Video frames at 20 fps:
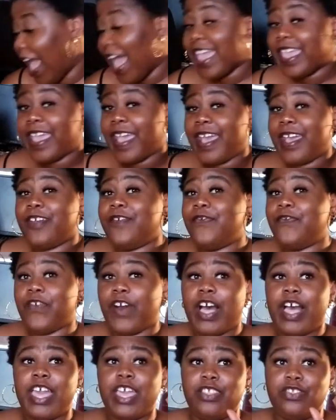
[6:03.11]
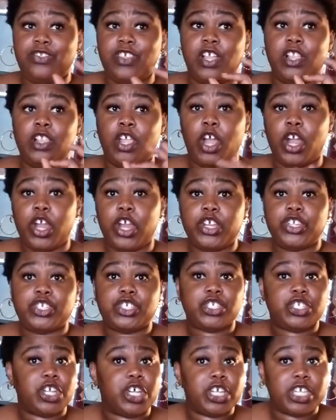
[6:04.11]
I can't find the
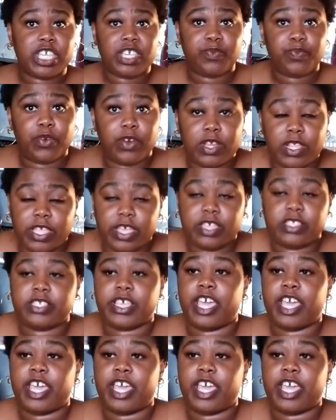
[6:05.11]
large chunky perlites.